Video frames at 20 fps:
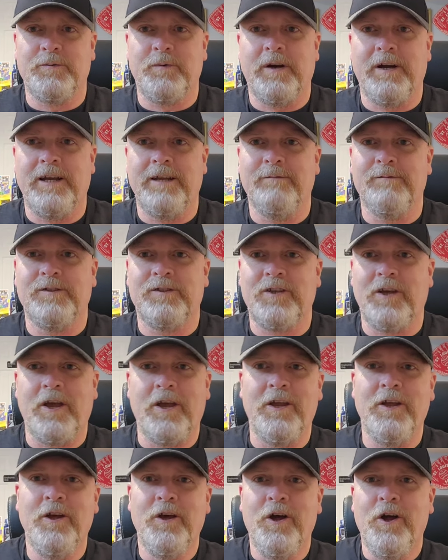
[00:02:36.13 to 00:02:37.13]
where he would
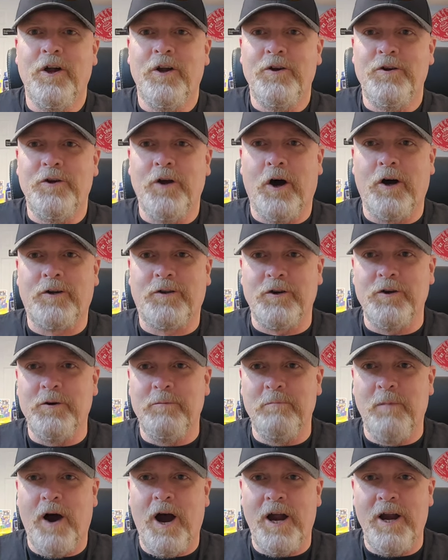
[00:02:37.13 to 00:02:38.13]
say, "Not
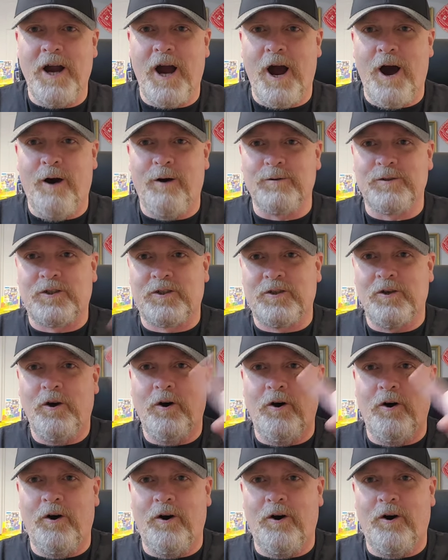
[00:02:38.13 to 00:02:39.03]
in my house,"